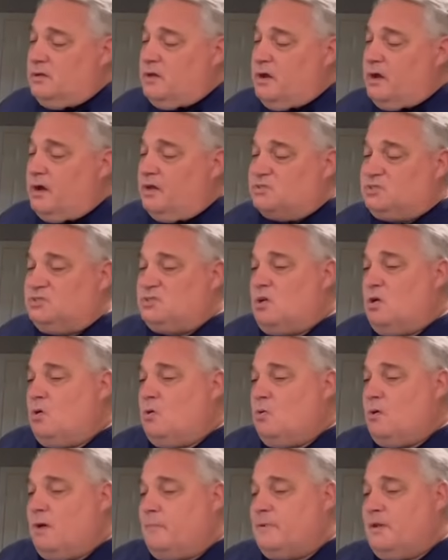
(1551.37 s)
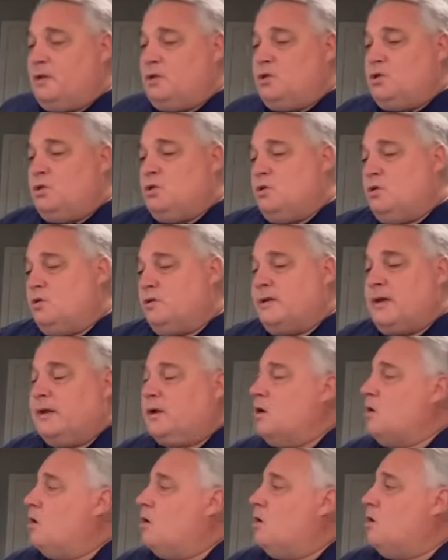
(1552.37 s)
Yeah. So I mean, you get
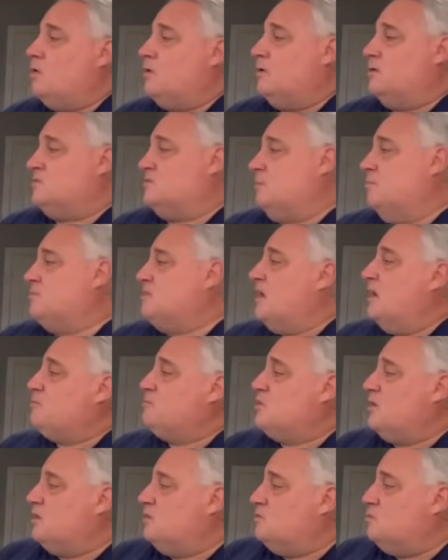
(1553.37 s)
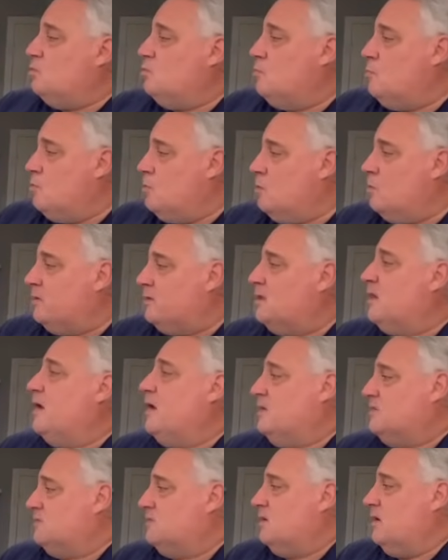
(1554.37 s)
it all. Sometimes you can do more with
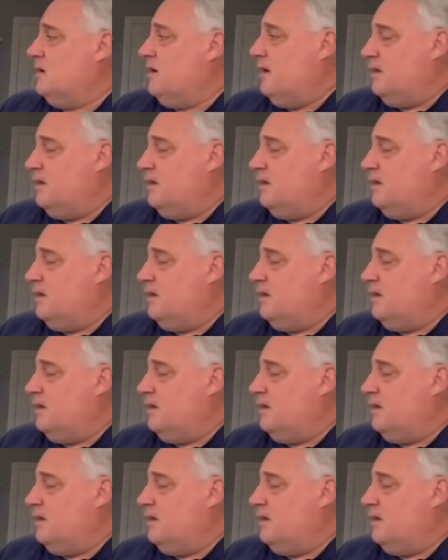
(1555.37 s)
less, and